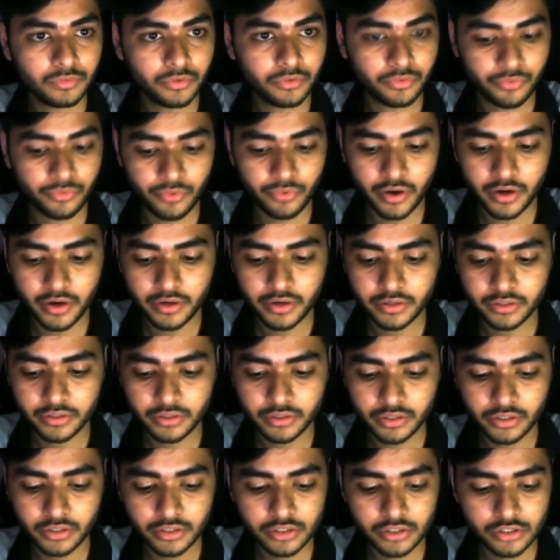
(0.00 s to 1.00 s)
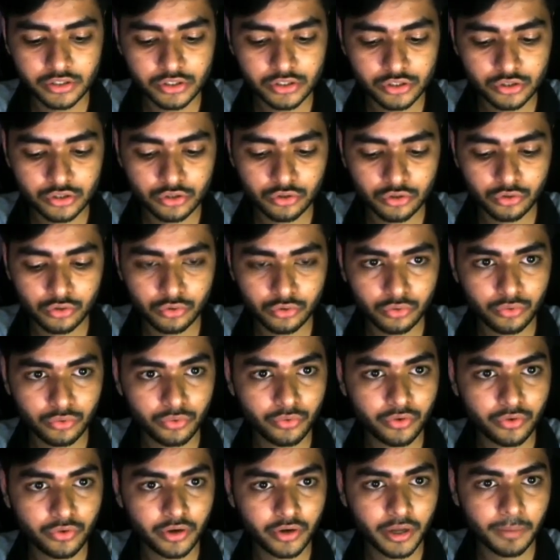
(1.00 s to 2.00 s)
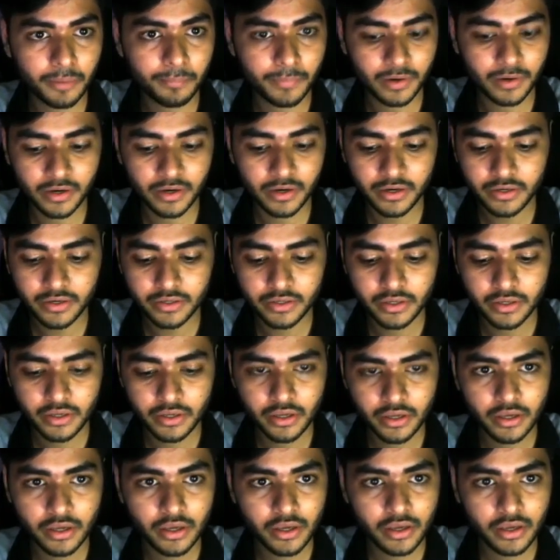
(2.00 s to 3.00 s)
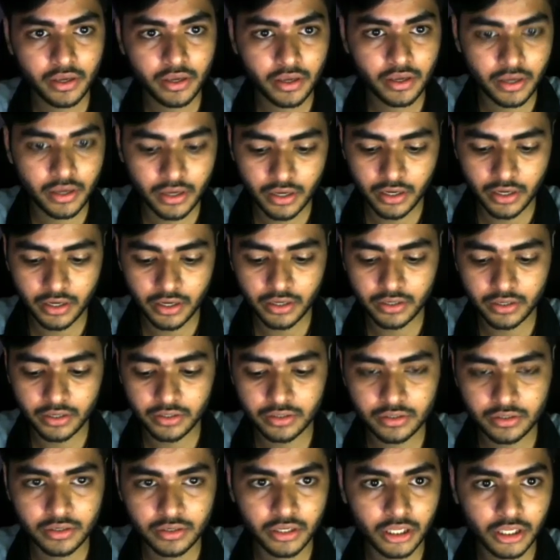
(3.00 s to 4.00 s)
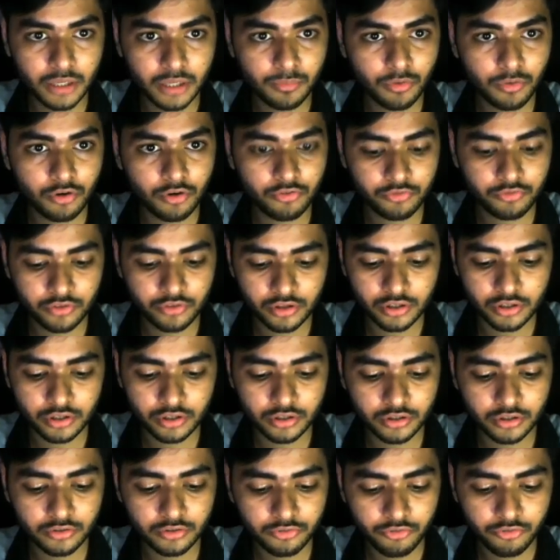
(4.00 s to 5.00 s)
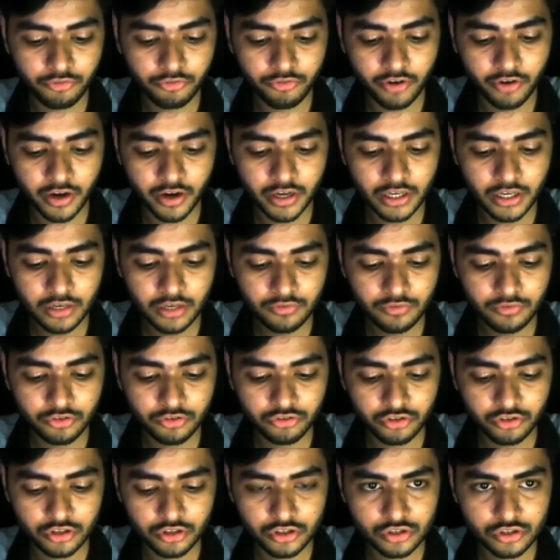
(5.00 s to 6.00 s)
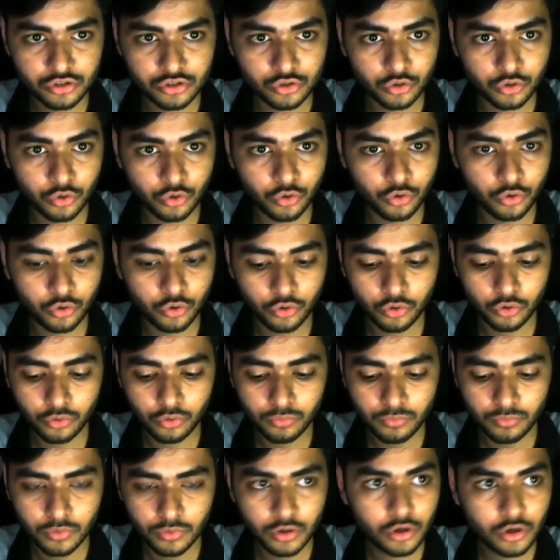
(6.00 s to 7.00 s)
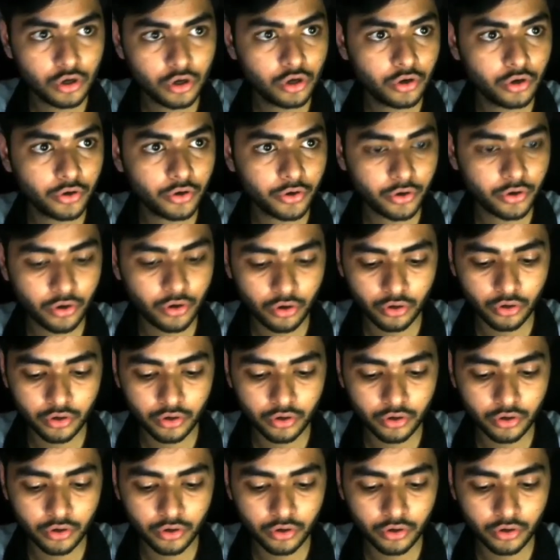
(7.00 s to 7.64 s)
Render underscore template, and name of the file which is home.html.